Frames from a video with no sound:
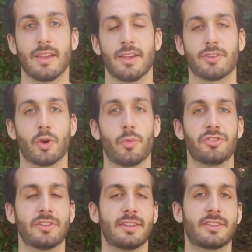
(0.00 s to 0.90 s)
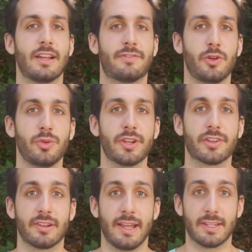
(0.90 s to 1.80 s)
So it was not until a few
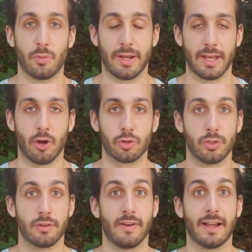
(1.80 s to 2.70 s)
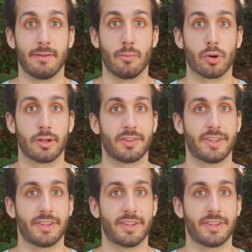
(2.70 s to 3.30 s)
years later, when I got to the Five Immortals